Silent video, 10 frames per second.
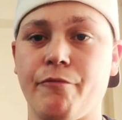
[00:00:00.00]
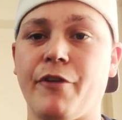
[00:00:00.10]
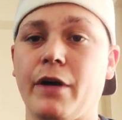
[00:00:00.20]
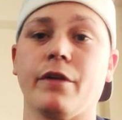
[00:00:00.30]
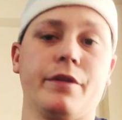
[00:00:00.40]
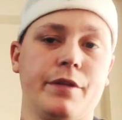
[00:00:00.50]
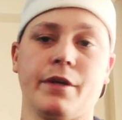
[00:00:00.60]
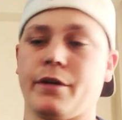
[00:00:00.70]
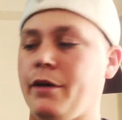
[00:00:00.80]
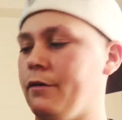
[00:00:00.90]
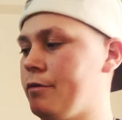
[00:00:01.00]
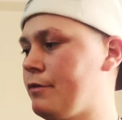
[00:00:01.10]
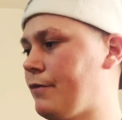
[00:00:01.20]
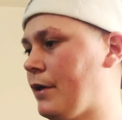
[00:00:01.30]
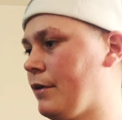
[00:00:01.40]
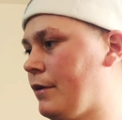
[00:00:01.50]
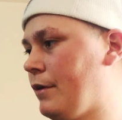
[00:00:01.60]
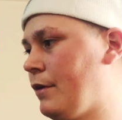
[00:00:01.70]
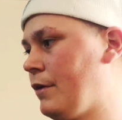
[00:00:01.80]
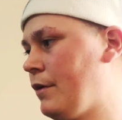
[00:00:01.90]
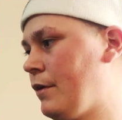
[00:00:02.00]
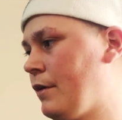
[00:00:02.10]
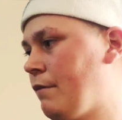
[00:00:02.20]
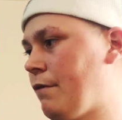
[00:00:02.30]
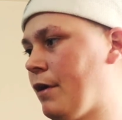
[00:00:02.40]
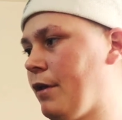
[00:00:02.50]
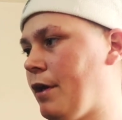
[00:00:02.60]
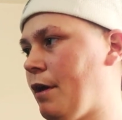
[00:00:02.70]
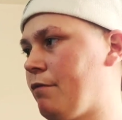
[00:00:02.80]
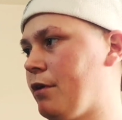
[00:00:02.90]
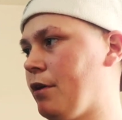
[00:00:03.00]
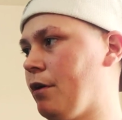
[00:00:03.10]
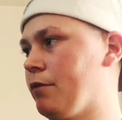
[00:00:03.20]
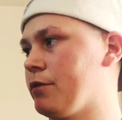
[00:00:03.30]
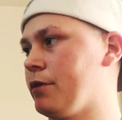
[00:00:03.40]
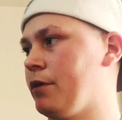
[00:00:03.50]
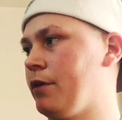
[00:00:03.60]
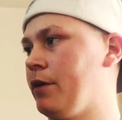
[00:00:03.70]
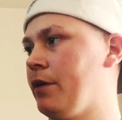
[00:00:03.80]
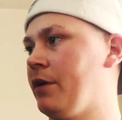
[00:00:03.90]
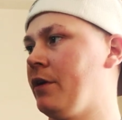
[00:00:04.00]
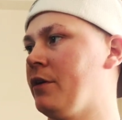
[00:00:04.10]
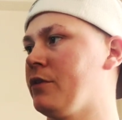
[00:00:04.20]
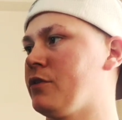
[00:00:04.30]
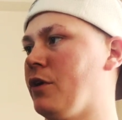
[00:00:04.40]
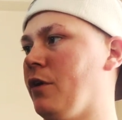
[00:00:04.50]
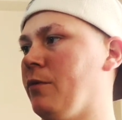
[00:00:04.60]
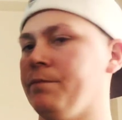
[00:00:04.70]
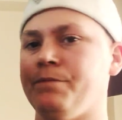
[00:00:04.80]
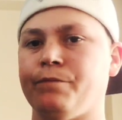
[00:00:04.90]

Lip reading: fairly thick coats, fairly hefty coats. So